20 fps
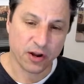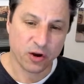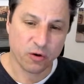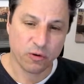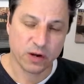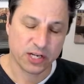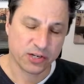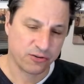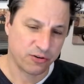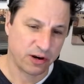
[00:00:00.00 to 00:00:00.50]

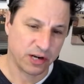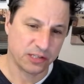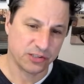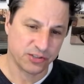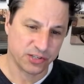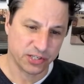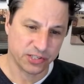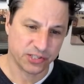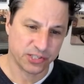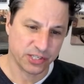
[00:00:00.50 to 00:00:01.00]
quick
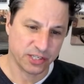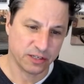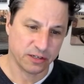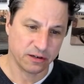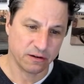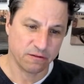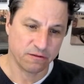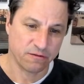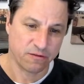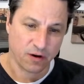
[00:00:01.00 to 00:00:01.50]

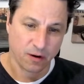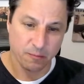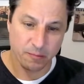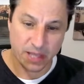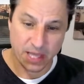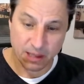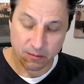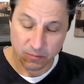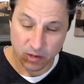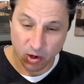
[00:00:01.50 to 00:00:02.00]
transition from
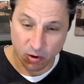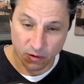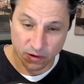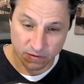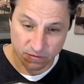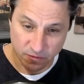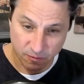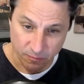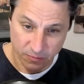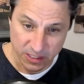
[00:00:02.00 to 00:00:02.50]
him going
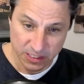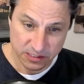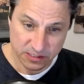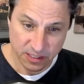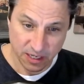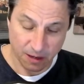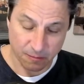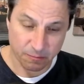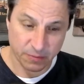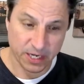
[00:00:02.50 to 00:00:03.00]
from this
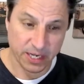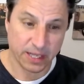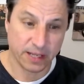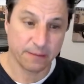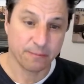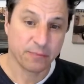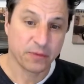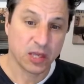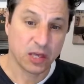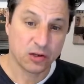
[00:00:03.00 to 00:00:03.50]

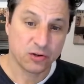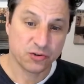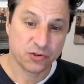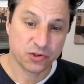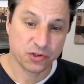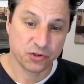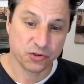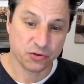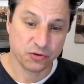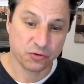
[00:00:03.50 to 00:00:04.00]
company
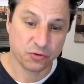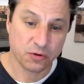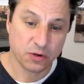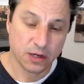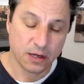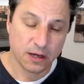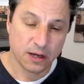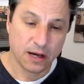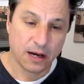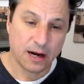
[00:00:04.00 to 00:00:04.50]
to
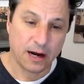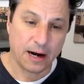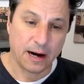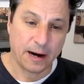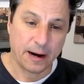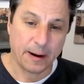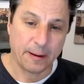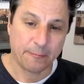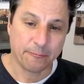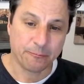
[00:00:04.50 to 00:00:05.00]

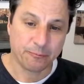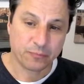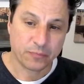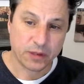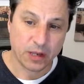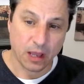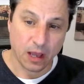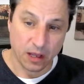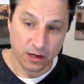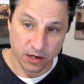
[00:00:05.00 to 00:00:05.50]

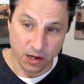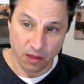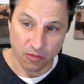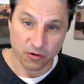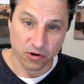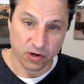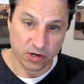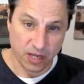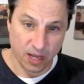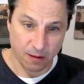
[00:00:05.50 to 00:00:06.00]

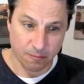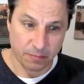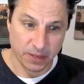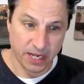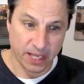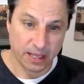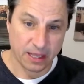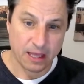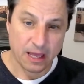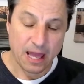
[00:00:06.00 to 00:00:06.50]
another
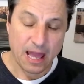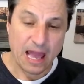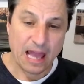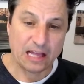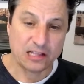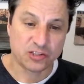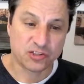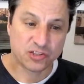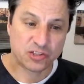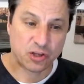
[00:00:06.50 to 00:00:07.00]
company.
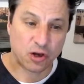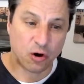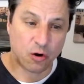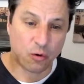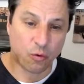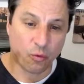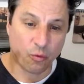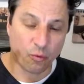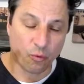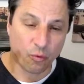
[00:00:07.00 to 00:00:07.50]
And
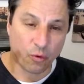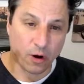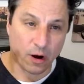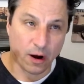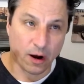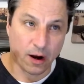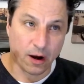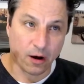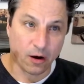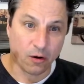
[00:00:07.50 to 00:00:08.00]
so
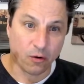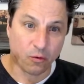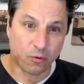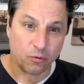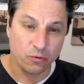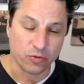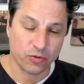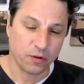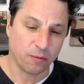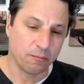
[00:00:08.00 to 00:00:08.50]

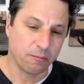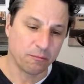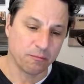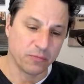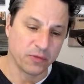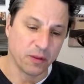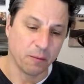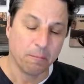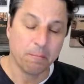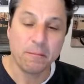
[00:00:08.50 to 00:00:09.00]

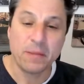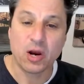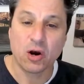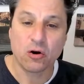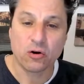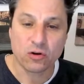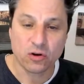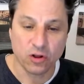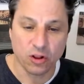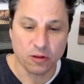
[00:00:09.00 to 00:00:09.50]
the
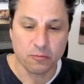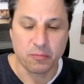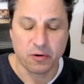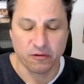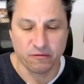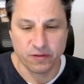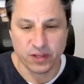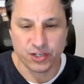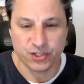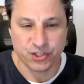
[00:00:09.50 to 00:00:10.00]
miracle of
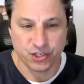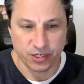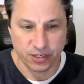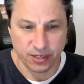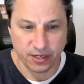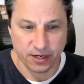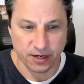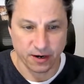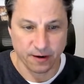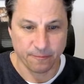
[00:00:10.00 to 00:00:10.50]
provision
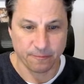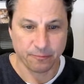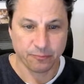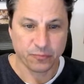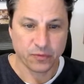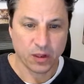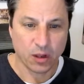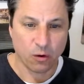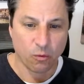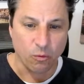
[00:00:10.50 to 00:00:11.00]
here
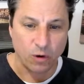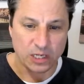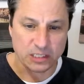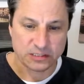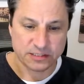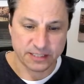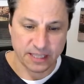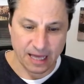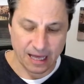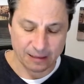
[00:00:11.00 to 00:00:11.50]

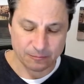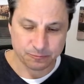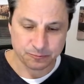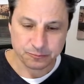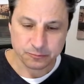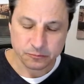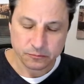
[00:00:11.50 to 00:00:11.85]
was that